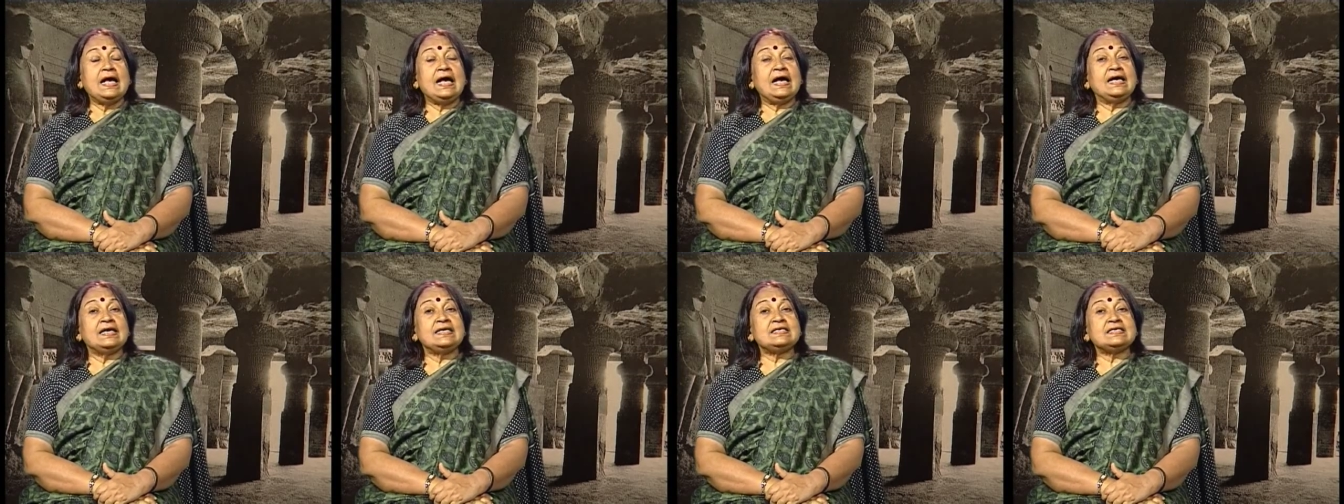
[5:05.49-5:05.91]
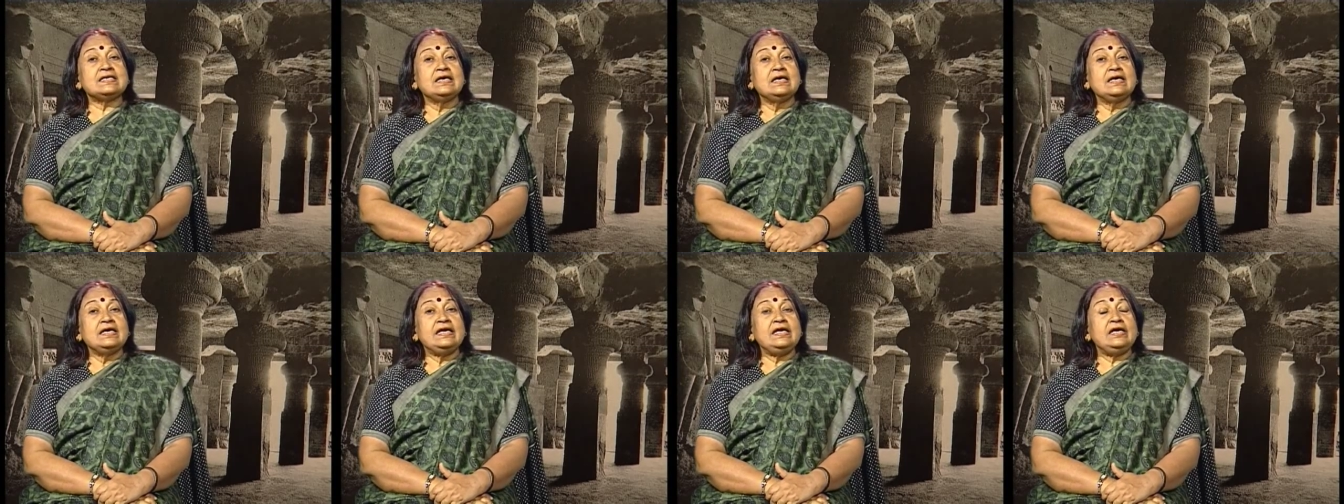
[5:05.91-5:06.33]
and
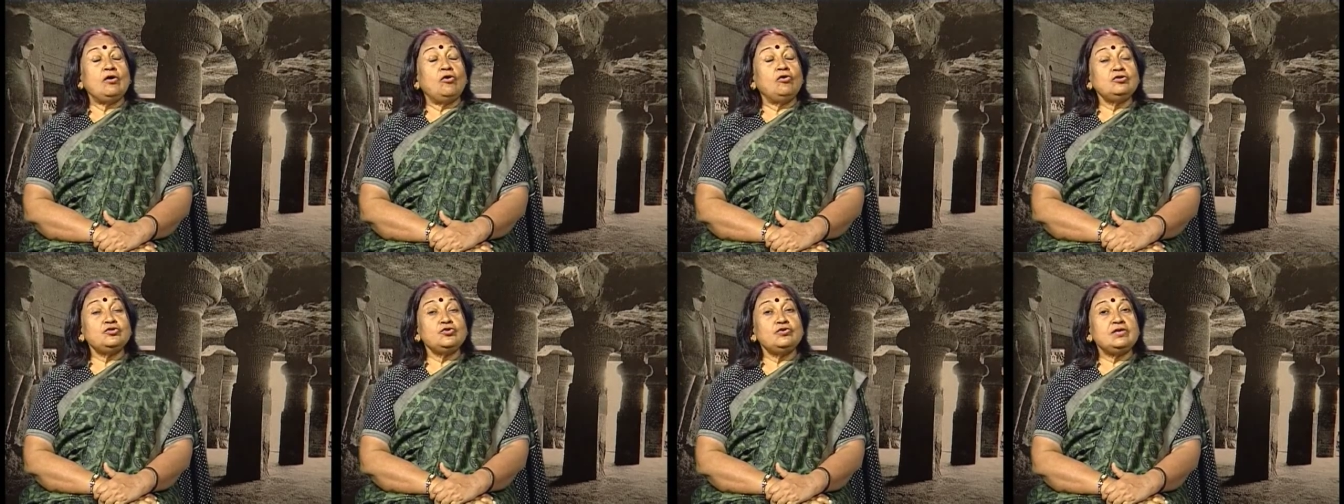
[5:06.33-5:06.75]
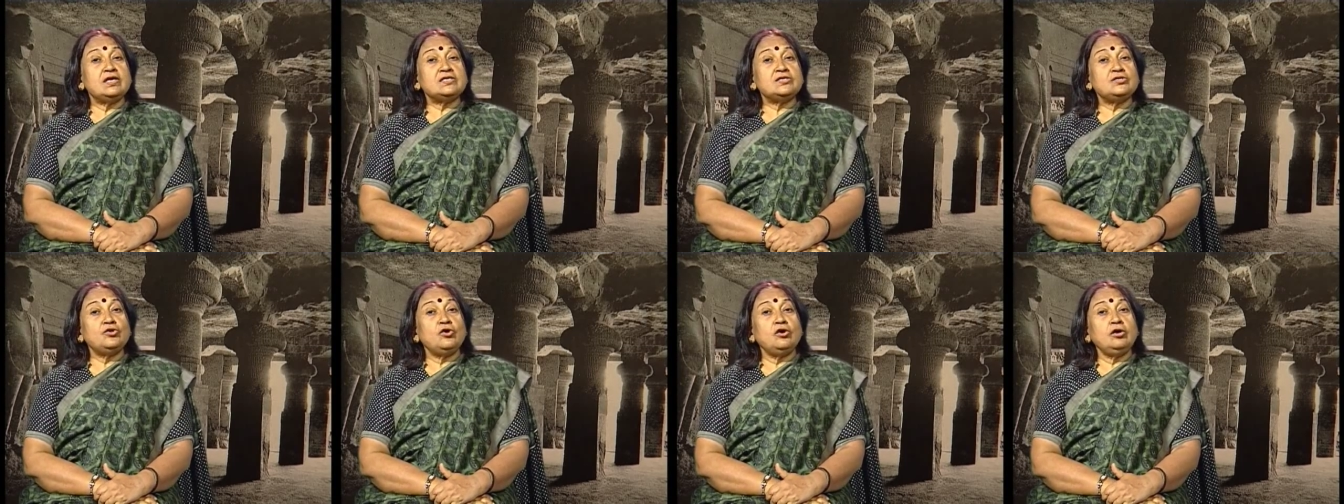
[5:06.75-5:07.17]
he also
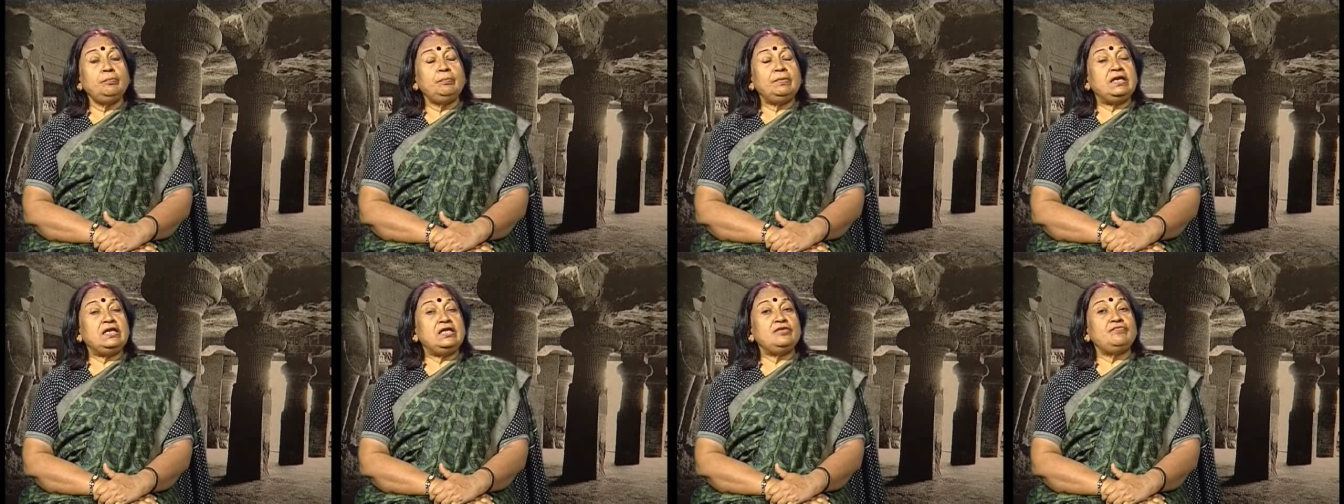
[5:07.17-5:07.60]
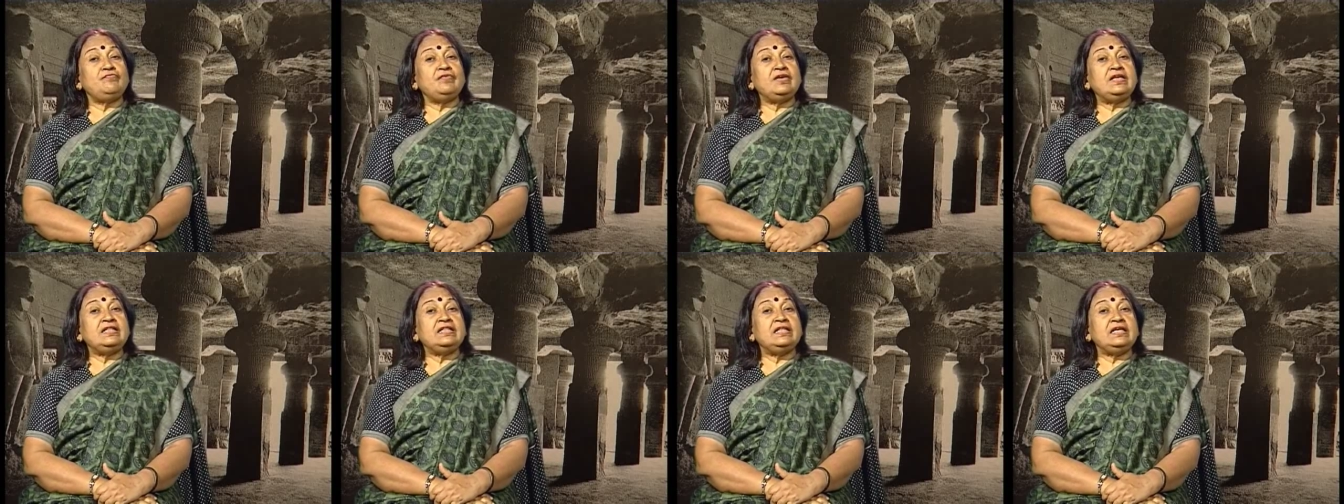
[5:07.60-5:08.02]
does not
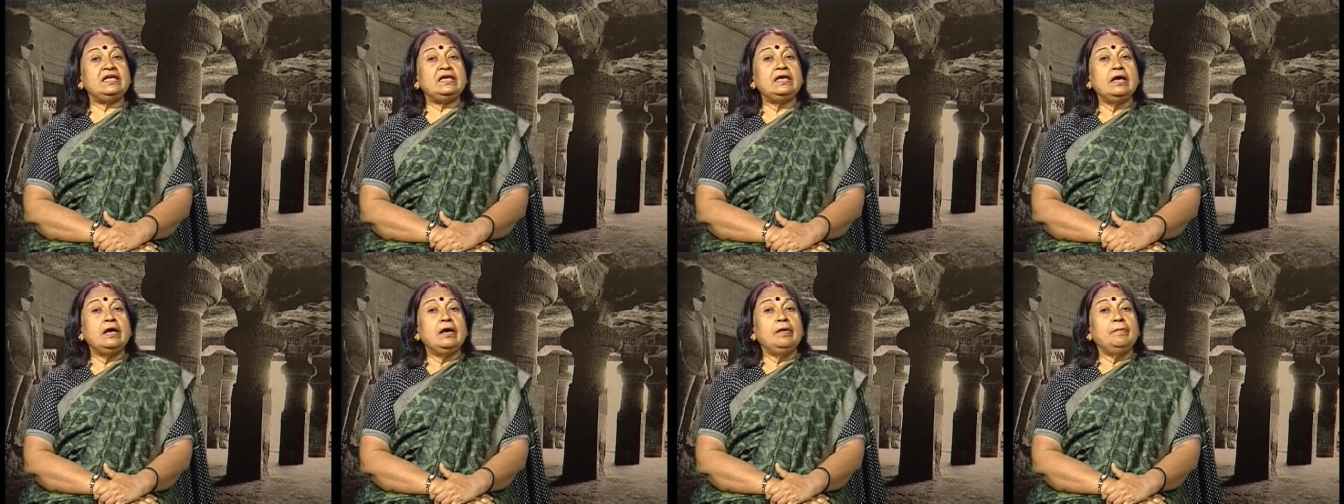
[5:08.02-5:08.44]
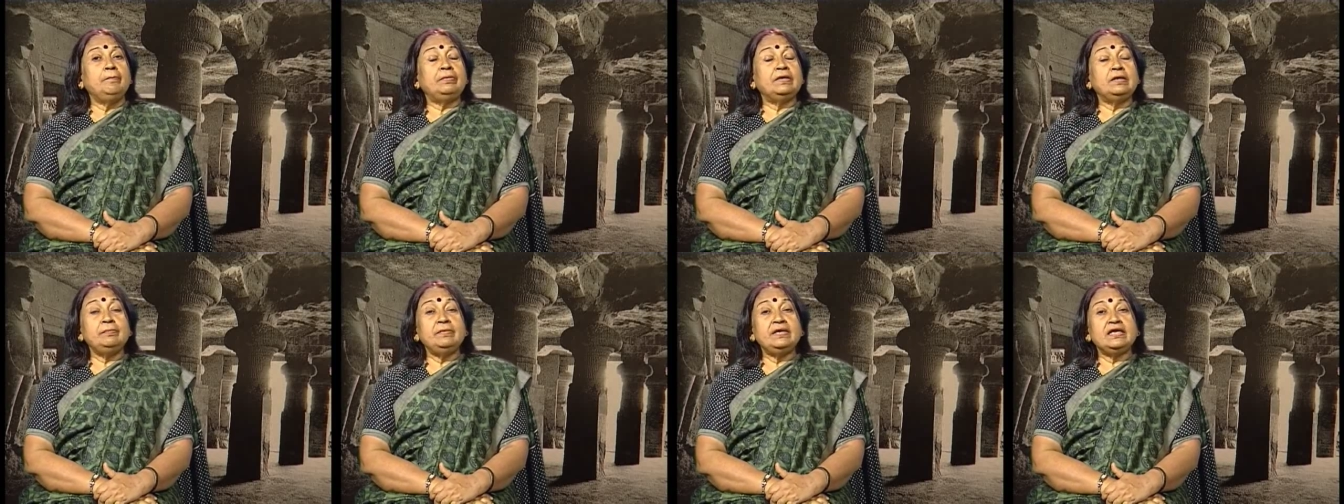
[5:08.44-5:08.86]
believe in the
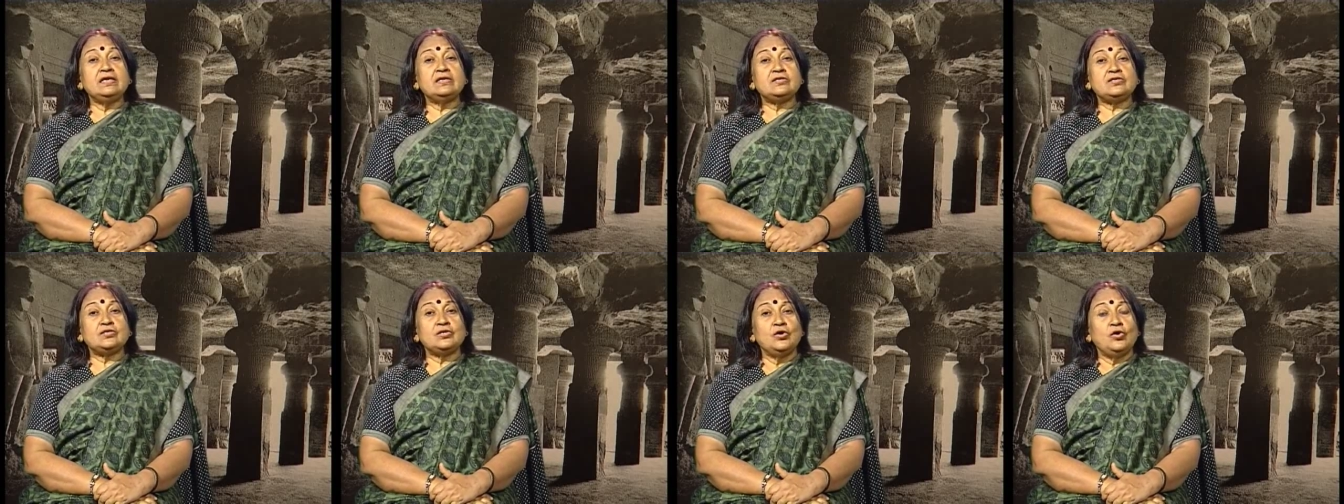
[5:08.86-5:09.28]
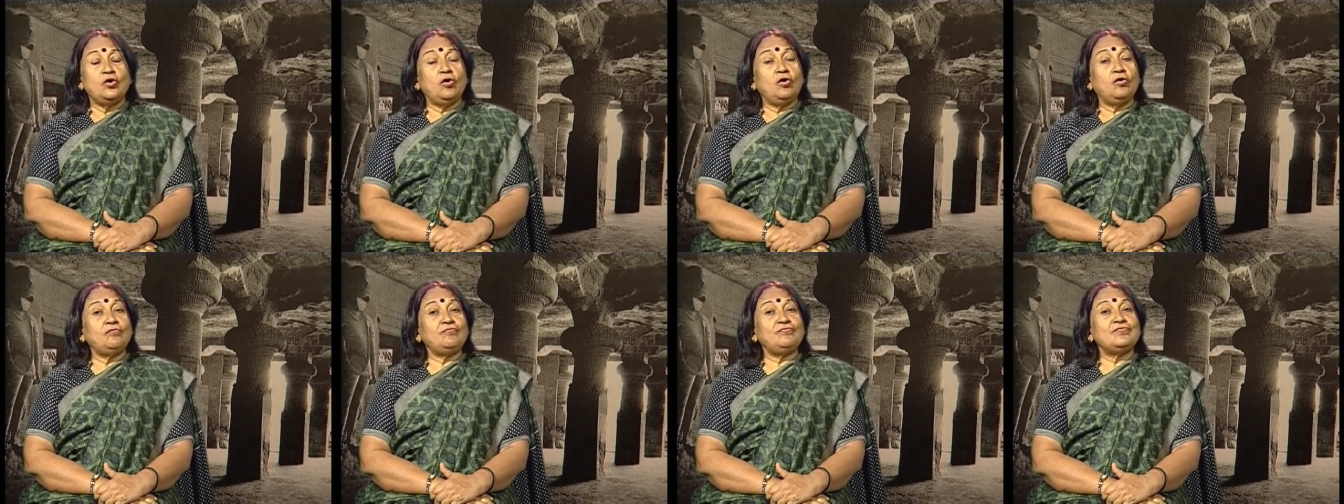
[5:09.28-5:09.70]
permanence
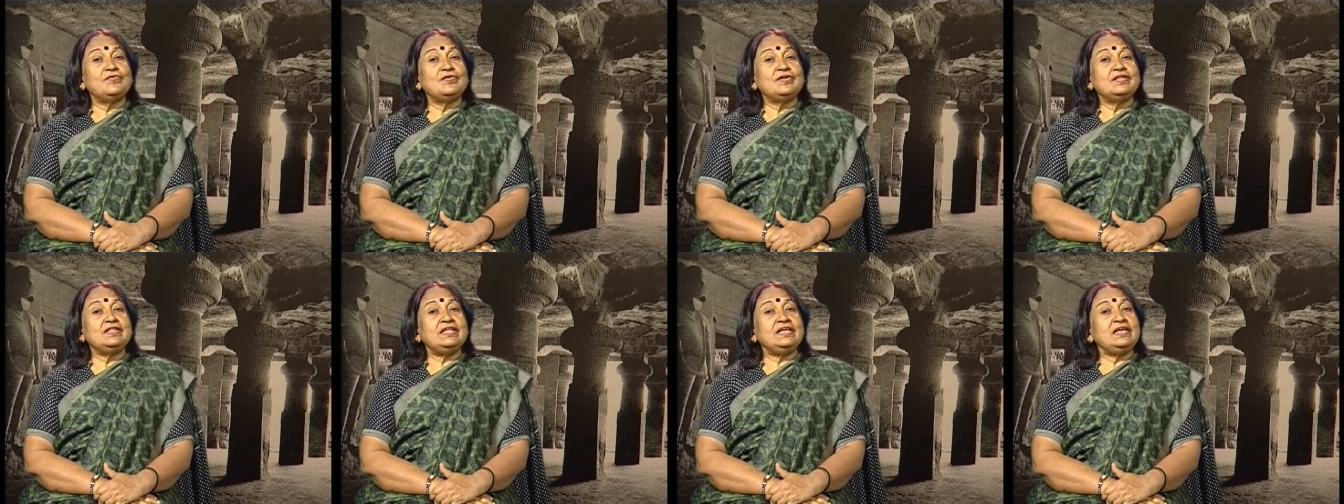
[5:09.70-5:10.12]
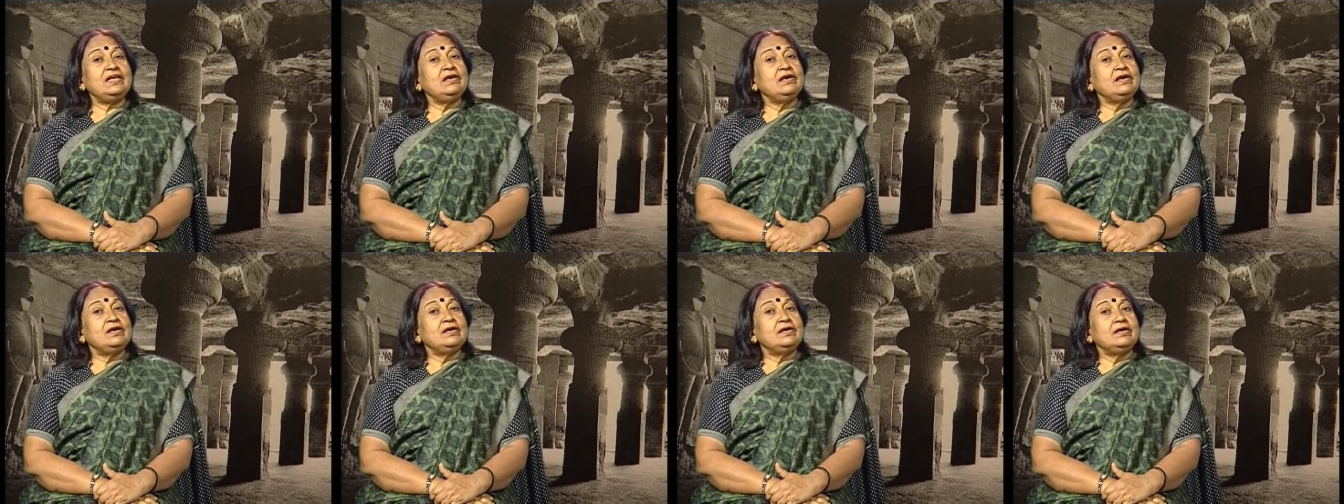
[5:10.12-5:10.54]
of
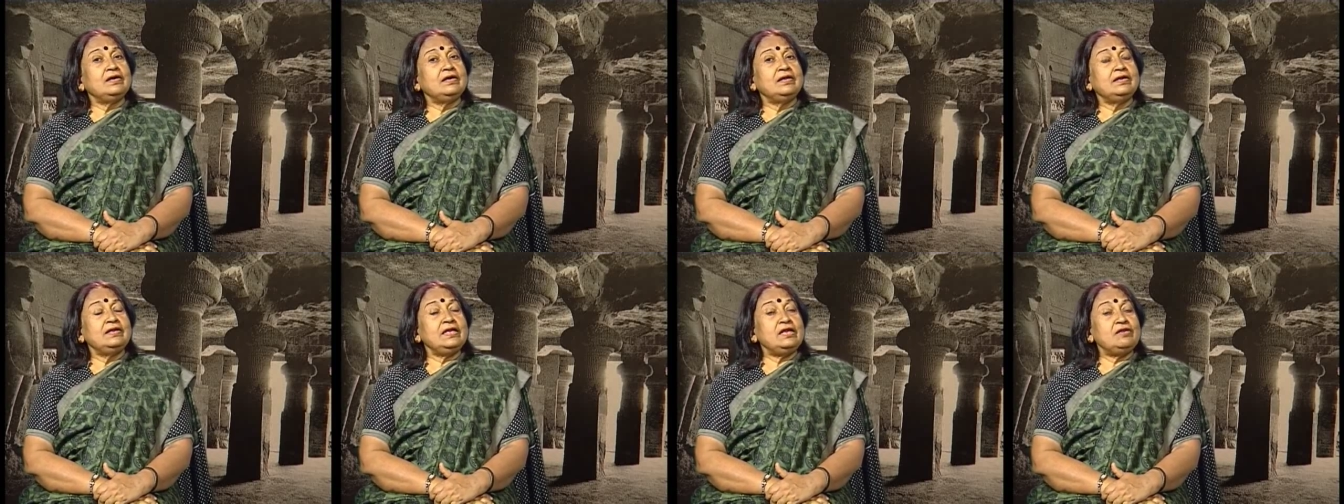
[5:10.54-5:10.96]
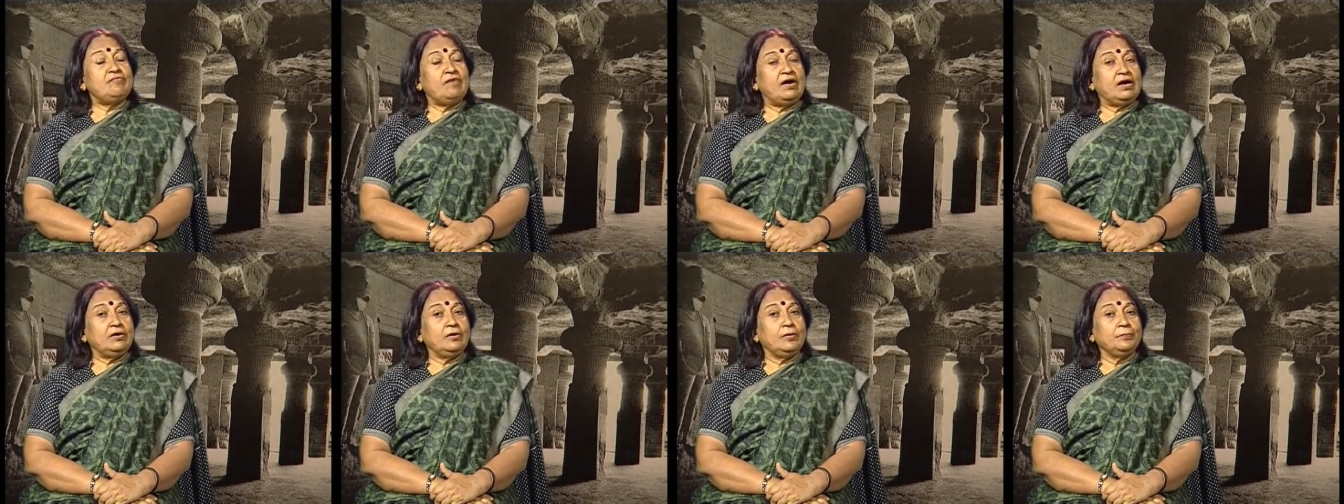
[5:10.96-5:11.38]
the nirvana.